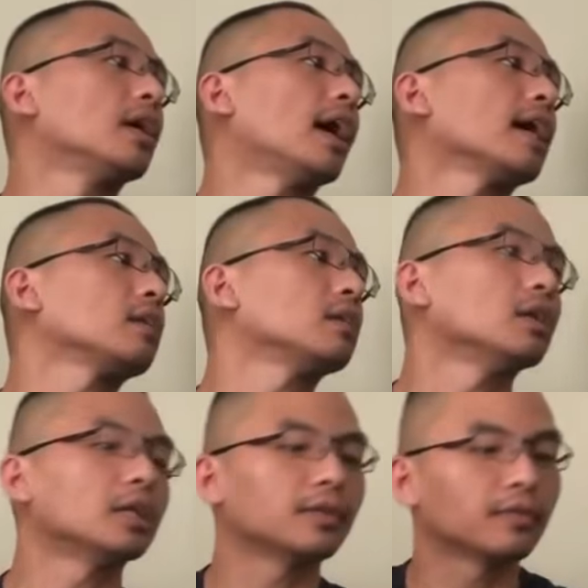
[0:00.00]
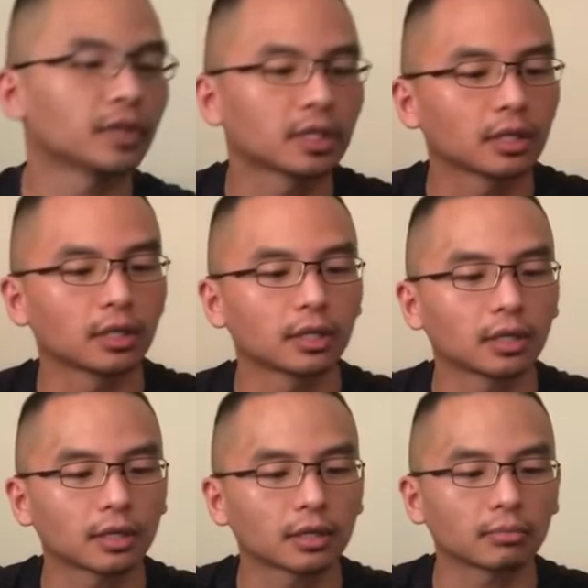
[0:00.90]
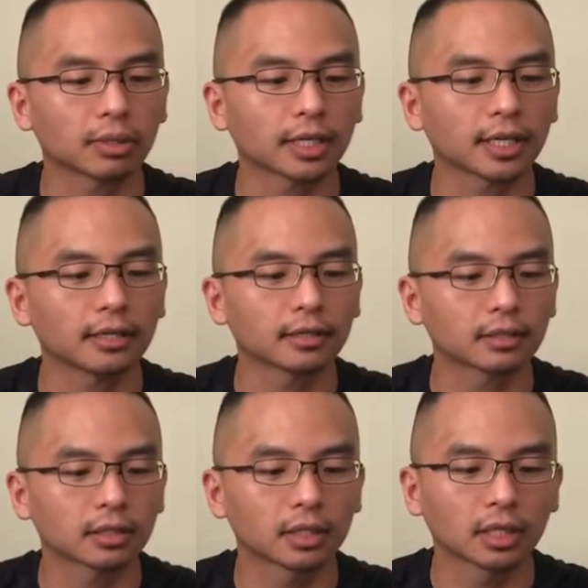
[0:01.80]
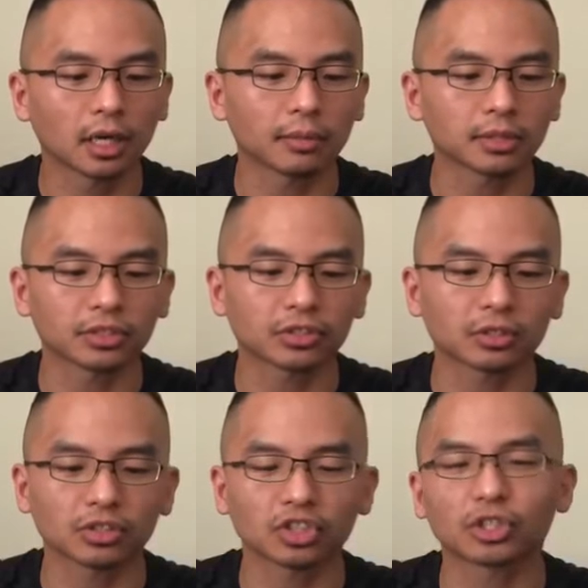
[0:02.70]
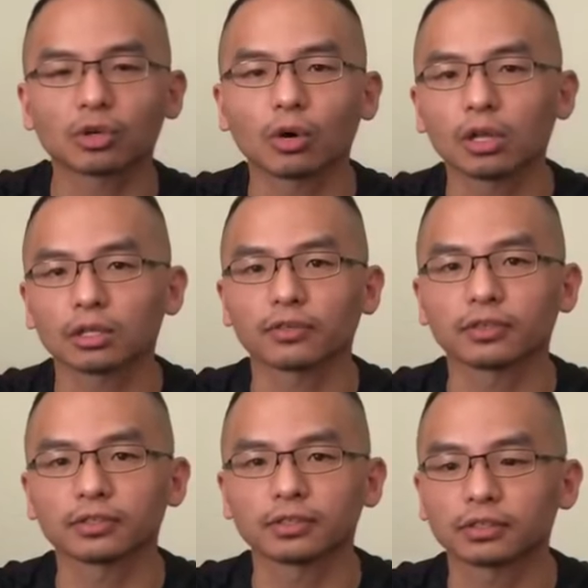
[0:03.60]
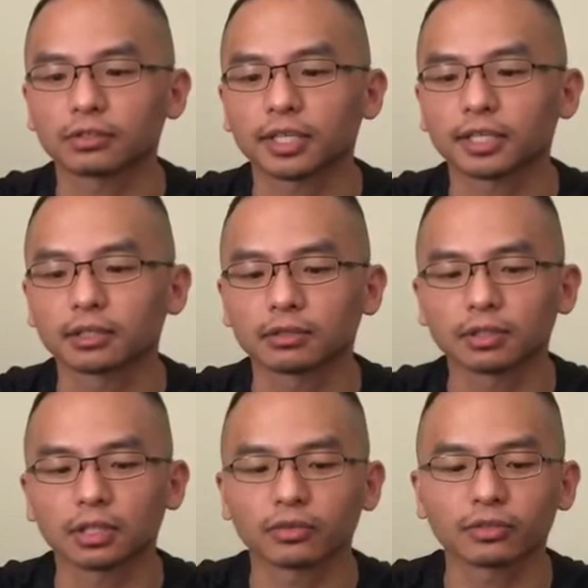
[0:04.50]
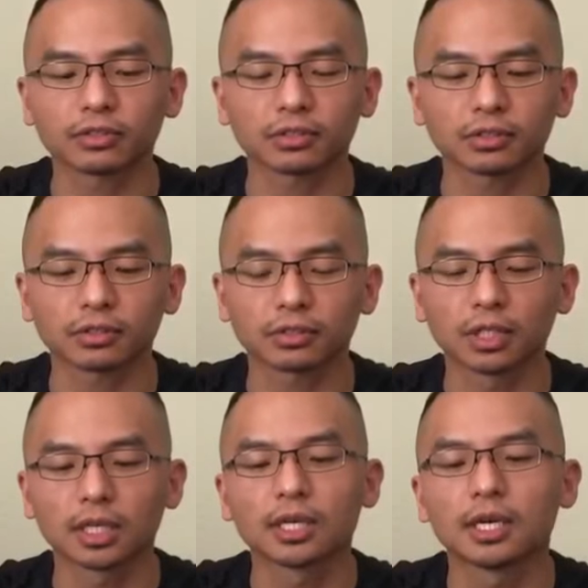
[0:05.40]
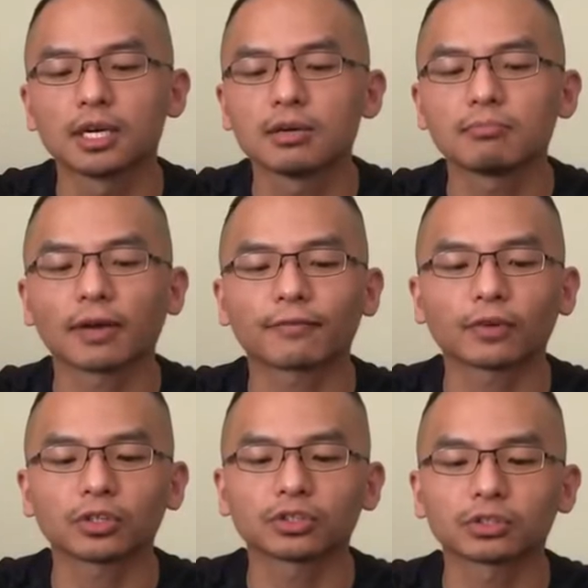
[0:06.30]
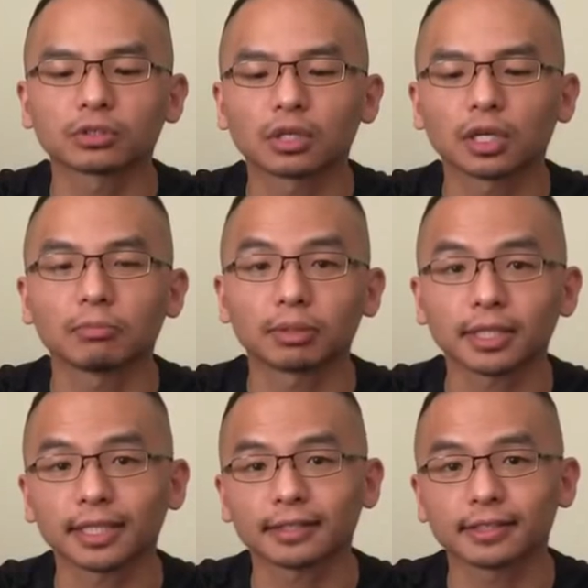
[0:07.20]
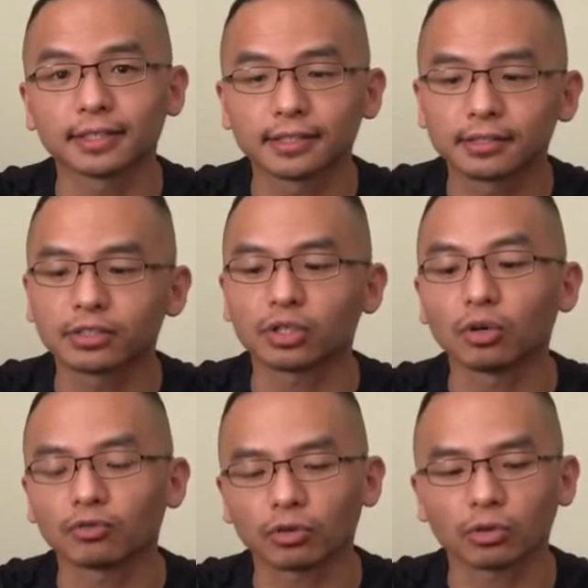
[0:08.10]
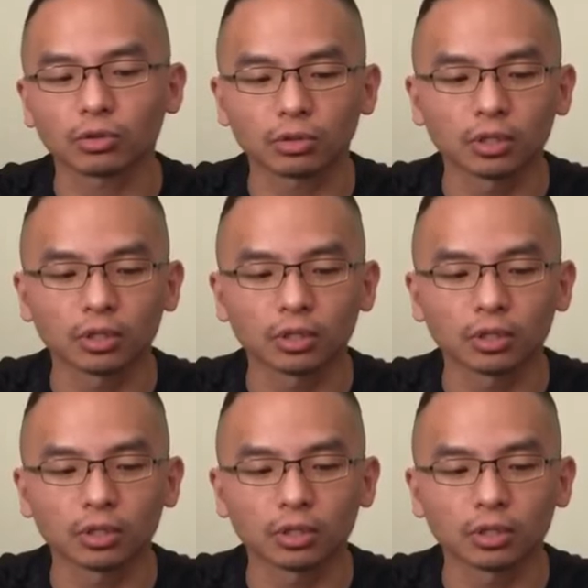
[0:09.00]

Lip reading: I love the blade. I mean, just the sheer quality of this is great. You know, this is my first complete silver